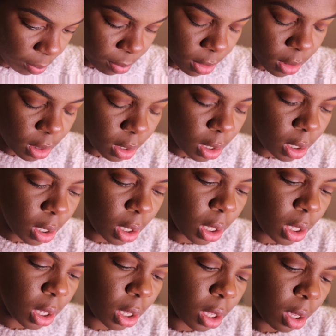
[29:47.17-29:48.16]
I'm
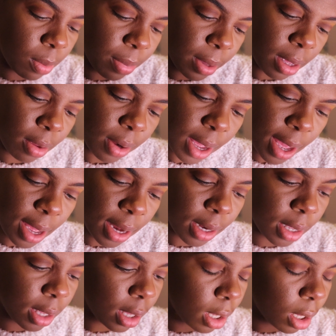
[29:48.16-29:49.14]
thinking about
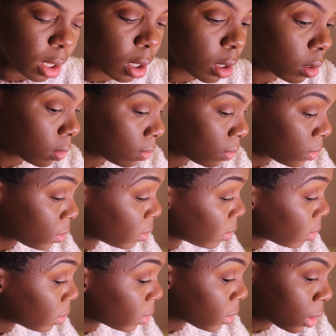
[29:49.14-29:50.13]
adding
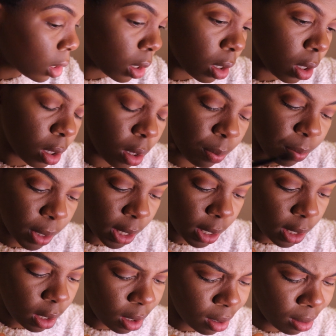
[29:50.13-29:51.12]

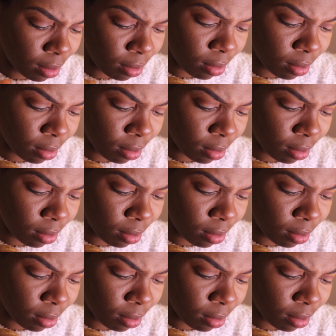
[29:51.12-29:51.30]
pink